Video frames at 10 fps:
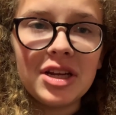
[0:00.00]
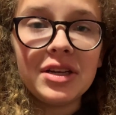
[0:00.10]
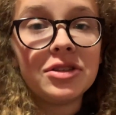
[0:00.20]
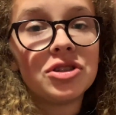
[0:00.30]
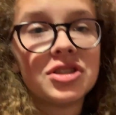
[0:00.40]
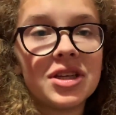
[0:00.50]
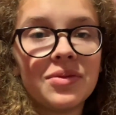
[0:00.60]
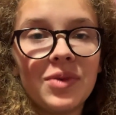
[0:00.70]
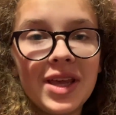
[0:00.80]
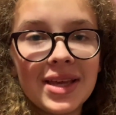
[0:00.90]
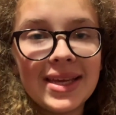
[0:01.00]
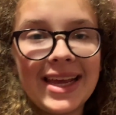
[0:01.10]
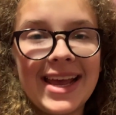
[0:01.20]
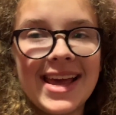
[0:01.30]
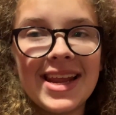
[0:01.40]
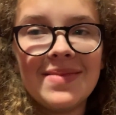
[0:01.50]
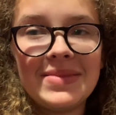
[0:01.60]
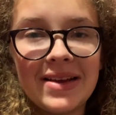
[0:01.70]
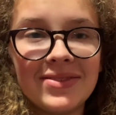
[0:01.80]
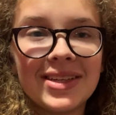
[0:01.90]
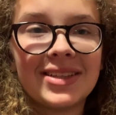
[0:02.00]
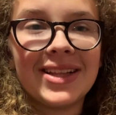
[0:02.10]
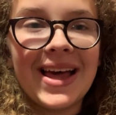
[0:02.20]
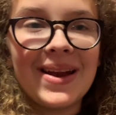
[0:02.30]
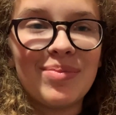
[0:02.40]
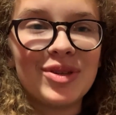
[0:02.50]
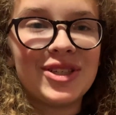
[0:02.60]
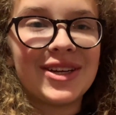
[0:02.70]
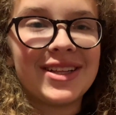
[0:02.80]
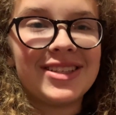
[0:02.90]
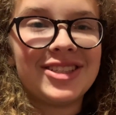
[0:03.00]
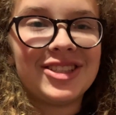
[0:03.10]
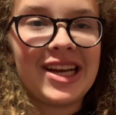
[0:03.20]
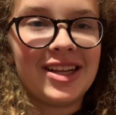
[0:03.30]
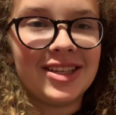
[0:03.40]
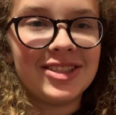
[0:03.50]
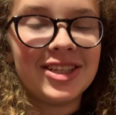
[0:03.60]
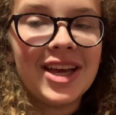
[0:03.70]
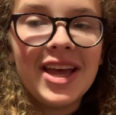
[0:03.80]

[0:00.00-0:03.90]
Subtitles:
an interesting week, and I'm definitely glad I partook in this challenge.